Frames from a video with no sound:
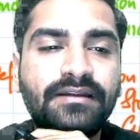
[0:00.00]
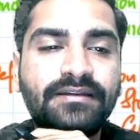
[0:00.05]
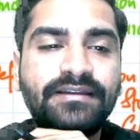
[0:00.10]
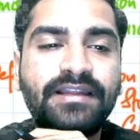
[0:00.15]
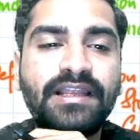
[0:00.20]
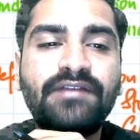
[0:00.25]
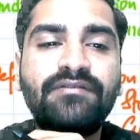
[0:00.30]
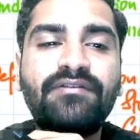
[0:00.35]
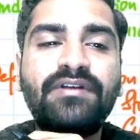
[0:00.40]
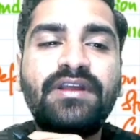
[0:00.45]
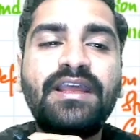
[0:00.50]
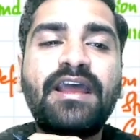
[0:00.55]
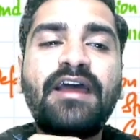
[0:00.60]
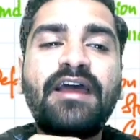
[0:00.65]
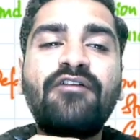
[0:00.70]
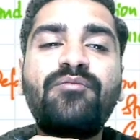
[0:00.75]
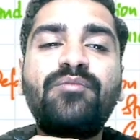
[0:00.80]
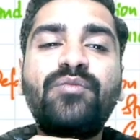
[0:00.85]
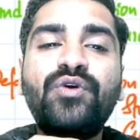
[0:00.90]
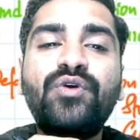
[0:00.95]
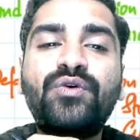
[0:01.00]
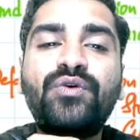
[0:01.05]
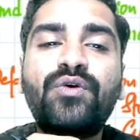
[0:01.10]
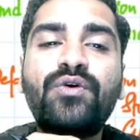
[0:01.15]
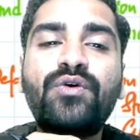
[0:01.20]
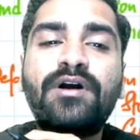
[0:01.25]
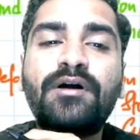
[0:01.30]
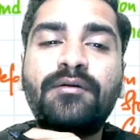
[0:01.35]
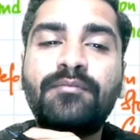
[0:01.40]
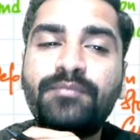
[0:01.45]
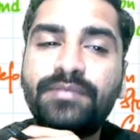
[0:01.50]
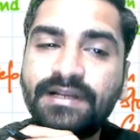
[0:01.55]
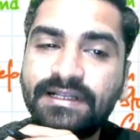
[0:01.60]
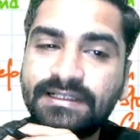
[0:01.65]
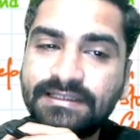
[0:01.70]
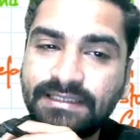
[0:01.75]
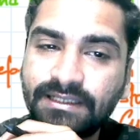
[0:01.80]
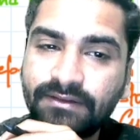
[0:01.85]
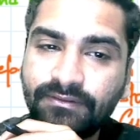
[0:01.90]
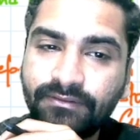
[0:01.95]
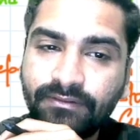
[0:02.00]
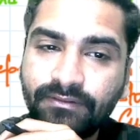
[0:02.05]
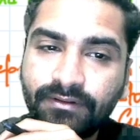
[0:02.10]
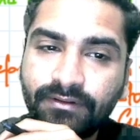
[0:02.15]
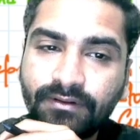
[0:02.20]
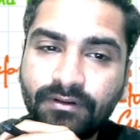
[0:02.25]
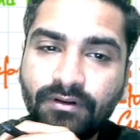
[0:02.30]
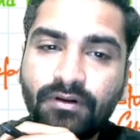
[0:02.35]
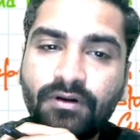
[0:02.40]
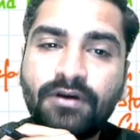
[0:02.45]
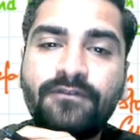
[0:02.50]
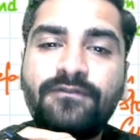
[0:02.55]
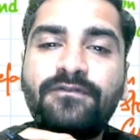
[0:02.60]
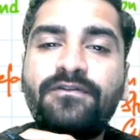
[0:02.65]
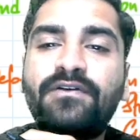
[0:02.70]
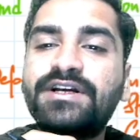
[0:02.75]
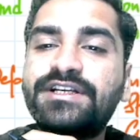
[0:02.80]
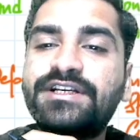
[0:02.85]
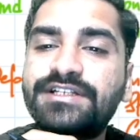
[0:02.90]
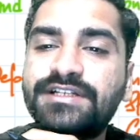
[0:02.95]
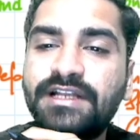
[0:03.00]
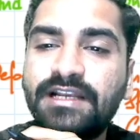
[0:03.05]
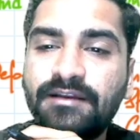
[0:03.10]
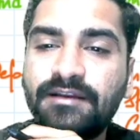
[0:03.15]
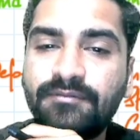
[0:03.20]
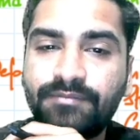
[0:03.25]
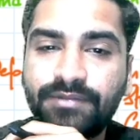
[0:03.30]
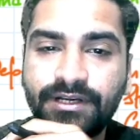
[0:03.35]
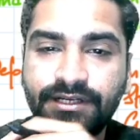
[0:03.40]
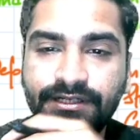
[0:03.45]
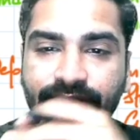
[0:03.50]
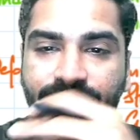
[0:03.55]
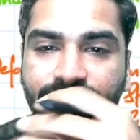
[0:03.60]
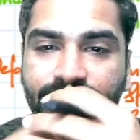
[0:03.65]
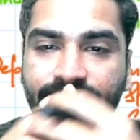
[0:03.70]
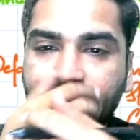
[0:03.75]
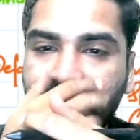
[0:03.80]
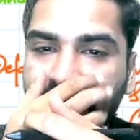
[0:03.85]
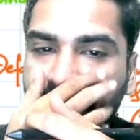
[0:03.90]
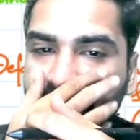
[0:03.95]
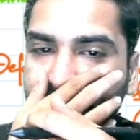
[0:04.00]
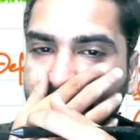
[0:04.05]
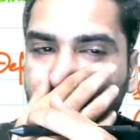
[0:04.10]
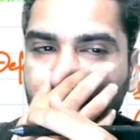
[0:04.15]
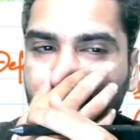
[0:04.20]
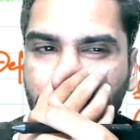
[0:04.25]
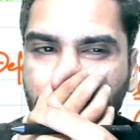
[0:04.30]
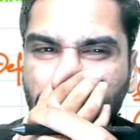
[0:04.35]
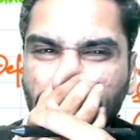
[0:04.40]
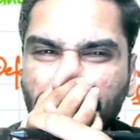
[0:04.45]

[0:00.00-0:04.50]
Then we have mucocompressive or functional impression theory,